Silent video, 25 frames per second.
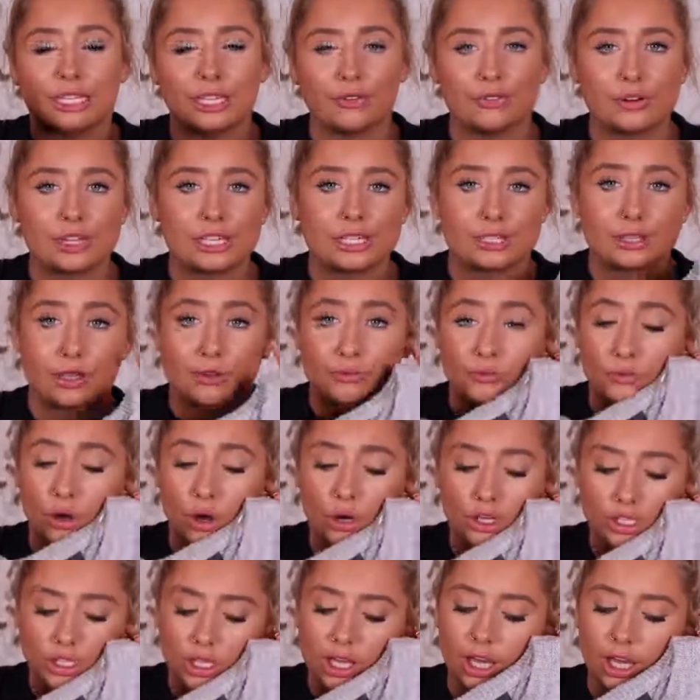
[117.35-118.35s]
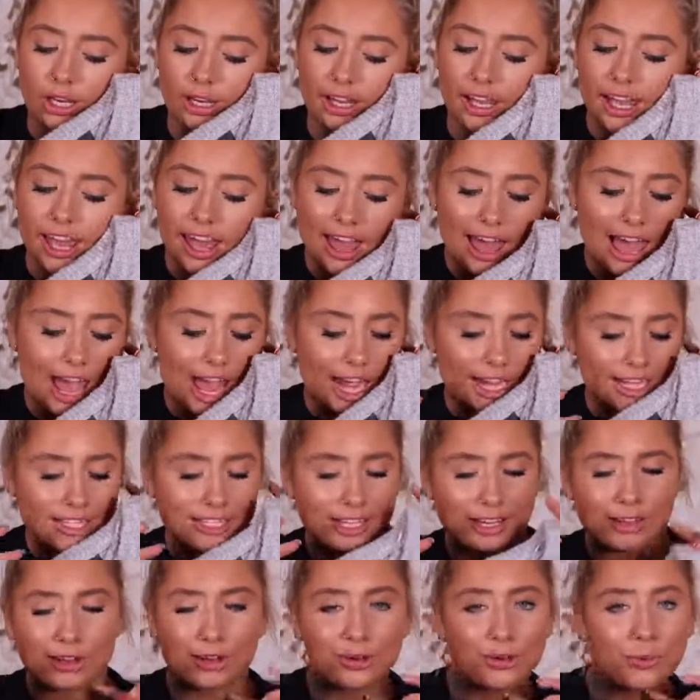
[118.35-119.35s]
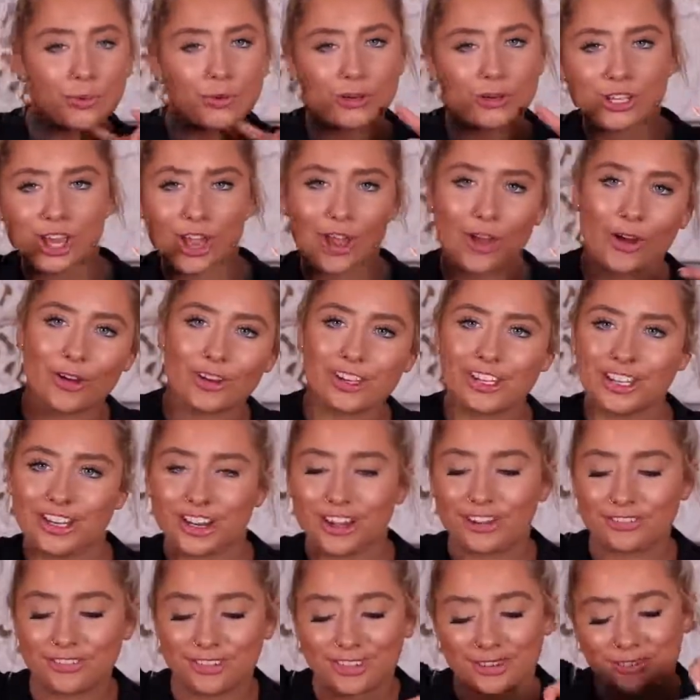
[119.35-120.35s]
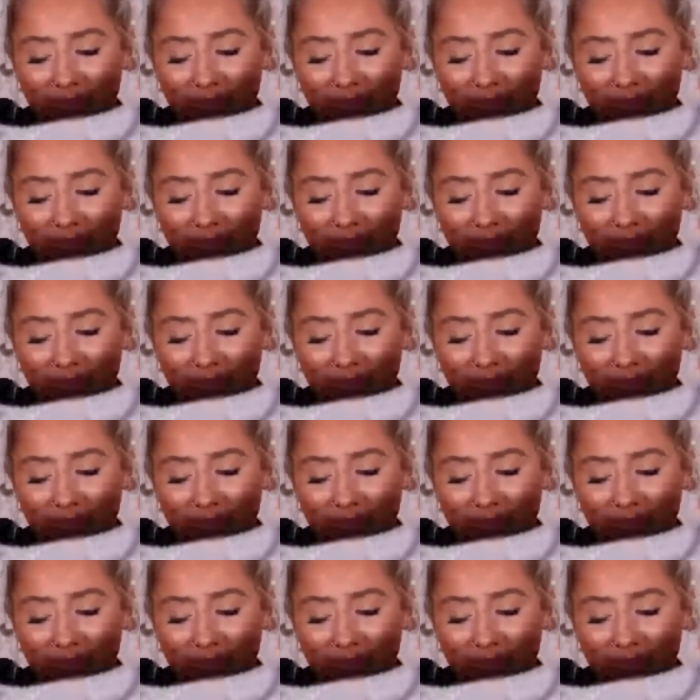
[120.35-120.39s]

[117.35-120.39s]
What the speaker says: lovely soft cotton. And it's like cool tone, you know, for